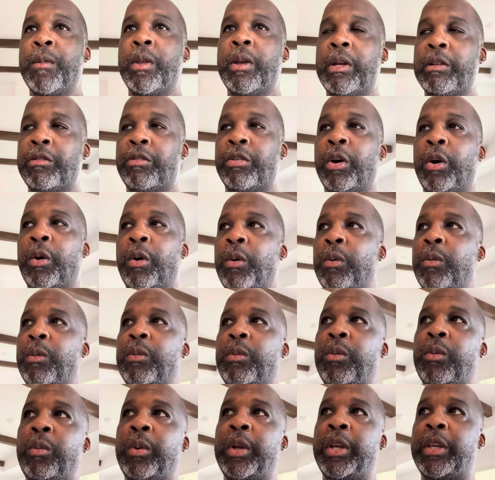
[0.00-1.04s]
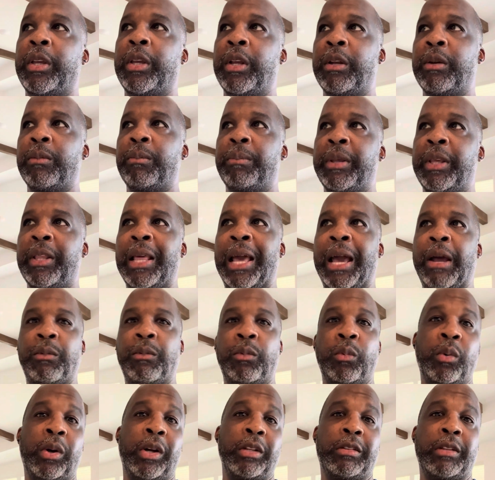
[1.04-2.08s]
So we can be that
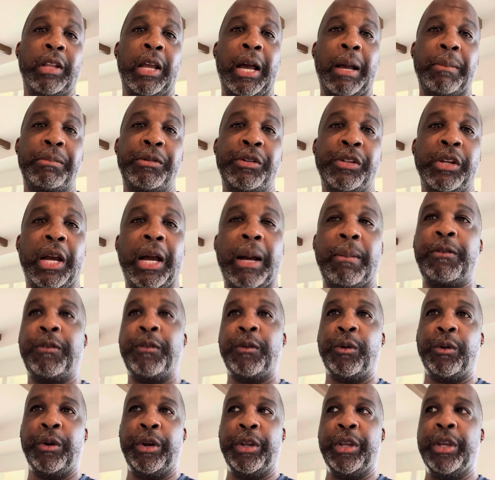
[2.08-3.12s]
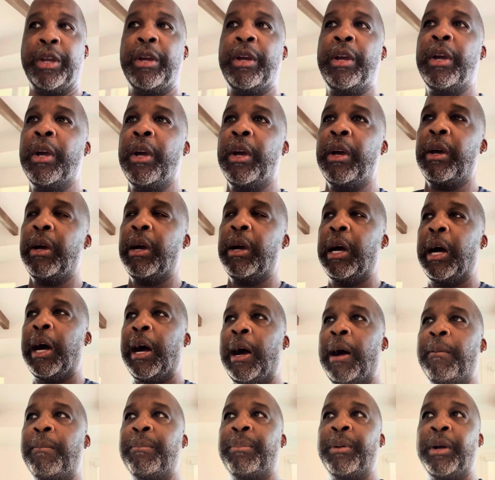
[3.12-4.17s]
one-stop shop for you.
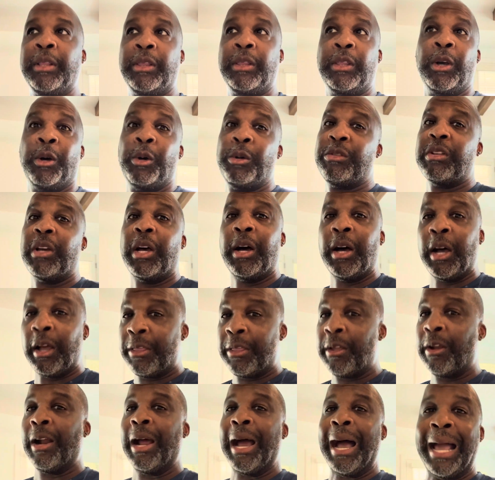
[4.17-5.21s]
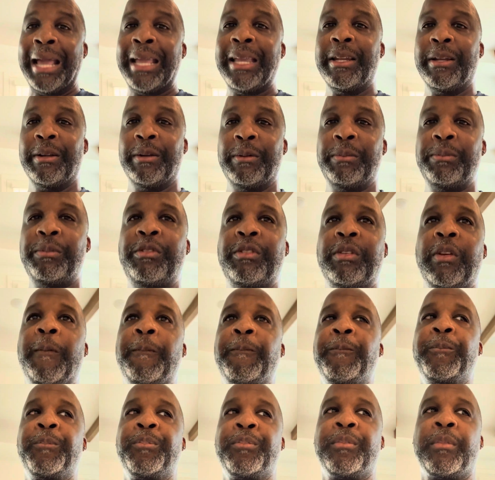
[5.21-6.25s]
But those other items
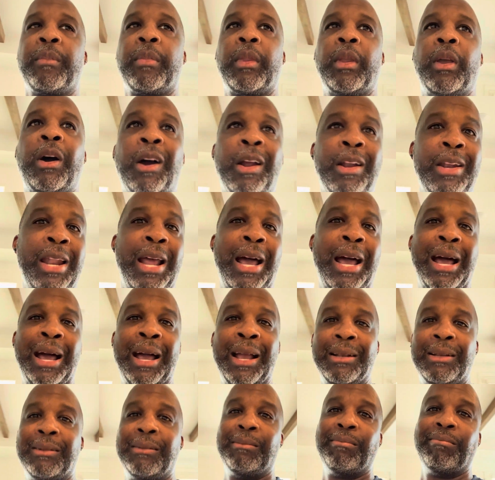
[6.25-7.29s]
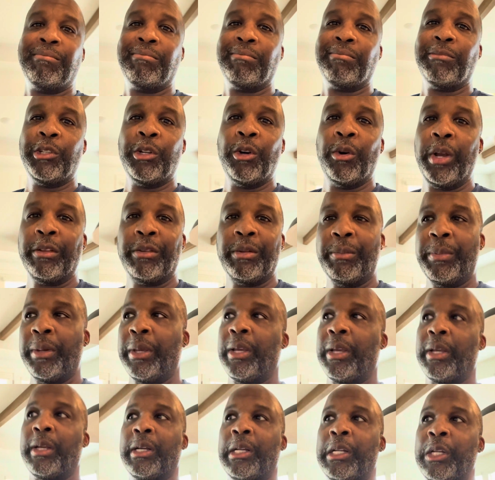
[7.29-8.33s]
are not going to be
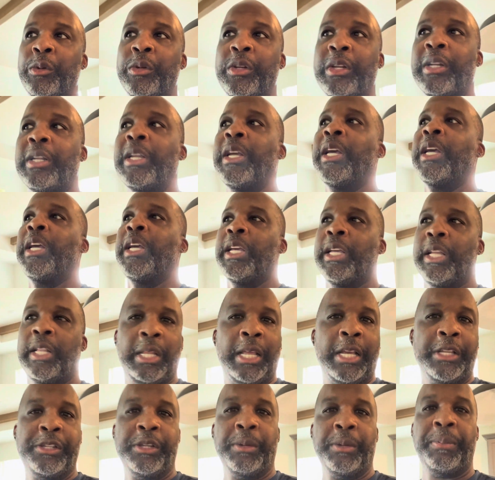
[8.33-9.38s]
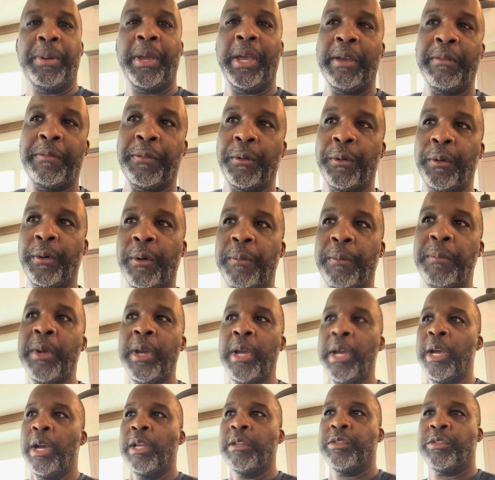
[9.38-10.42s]
included unless you pay for them.
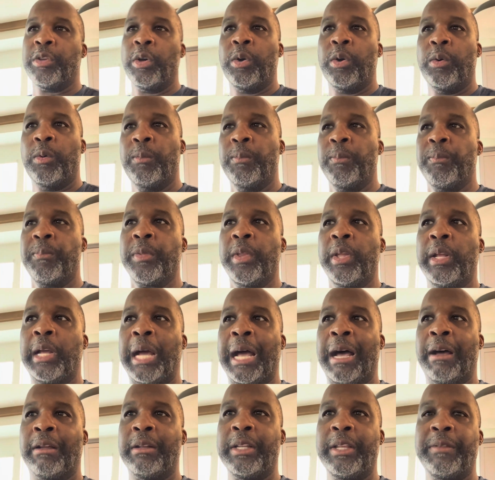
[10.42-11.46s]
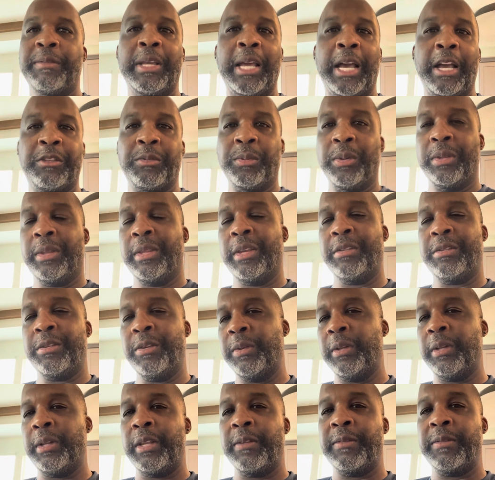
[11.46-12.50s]
So I'll leave you guys with this. If
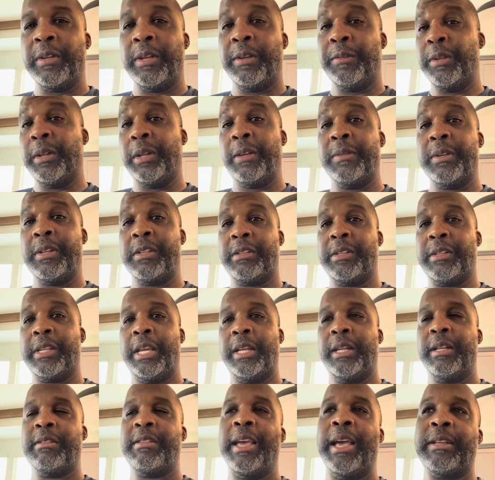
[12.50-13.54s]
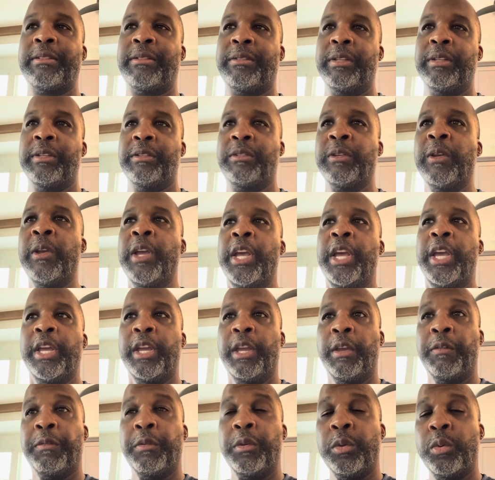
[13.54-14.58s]
you live in the state of Texas,
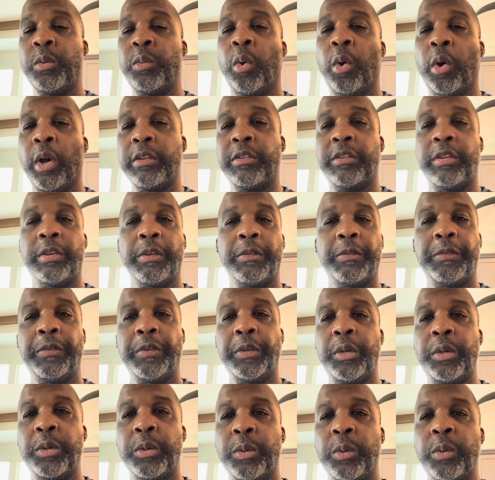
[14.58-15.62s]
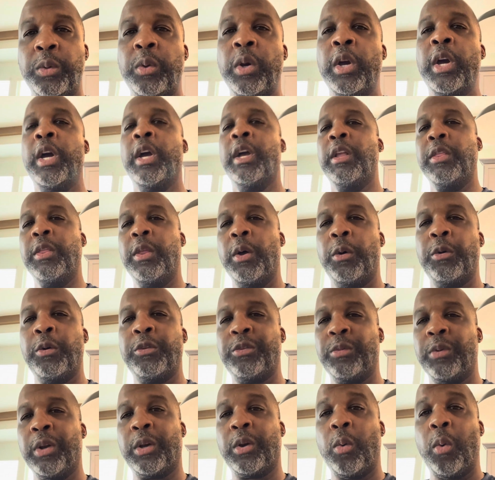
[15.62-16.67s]
if you want to view those
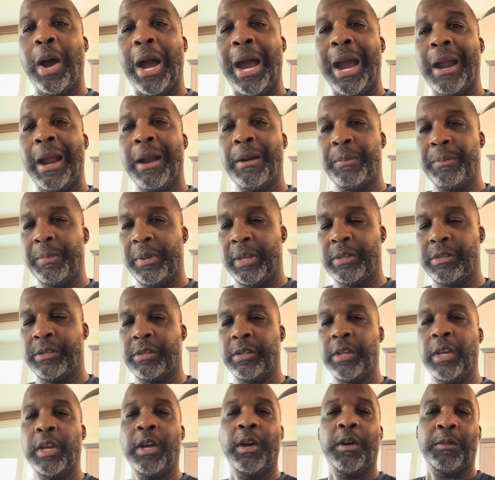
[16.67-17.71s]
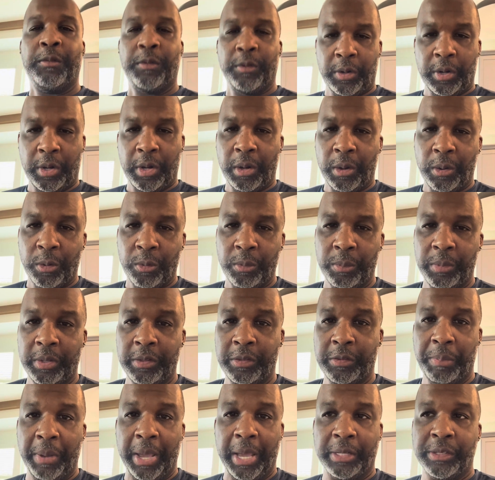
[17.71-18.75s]
requirements for a home
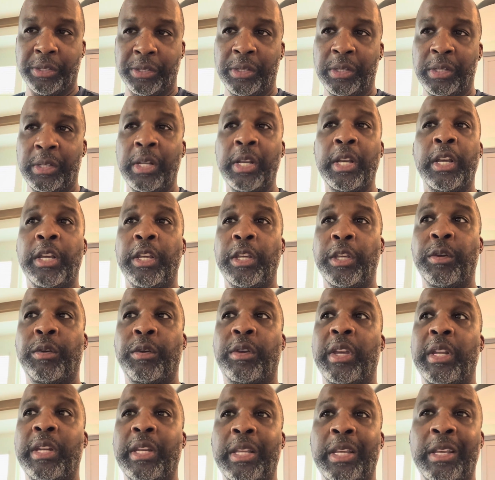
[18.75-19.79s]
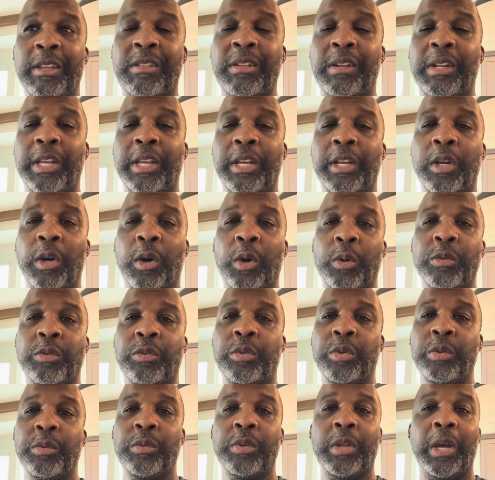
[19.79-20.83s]
inspection, you can easily go
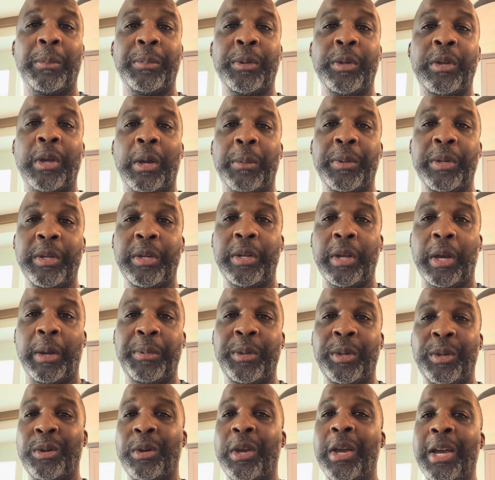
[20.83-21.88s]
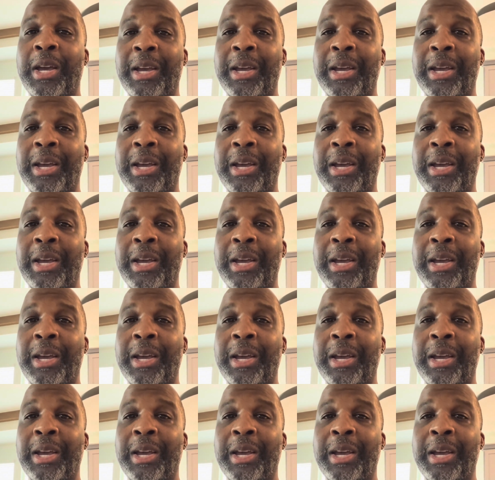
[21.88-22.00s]
to www.trec,